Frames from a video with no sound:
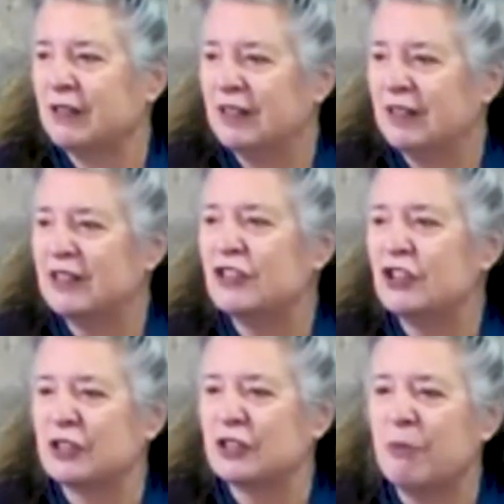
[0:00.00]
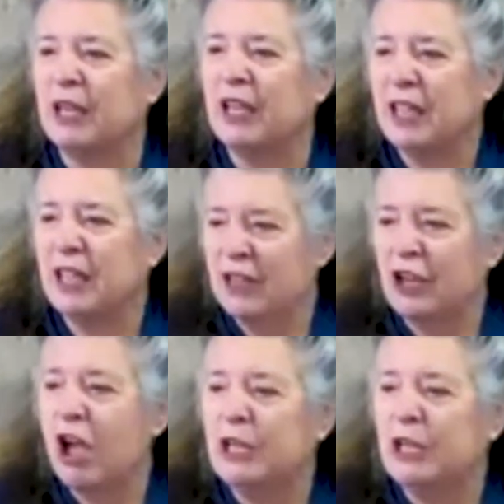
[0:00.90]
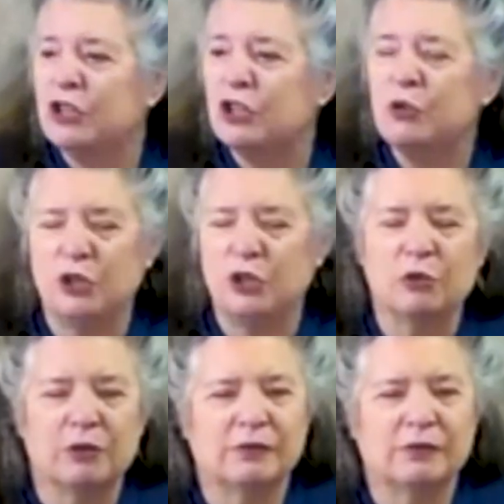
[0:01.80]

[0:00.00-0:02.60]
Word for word: This is just coming to you.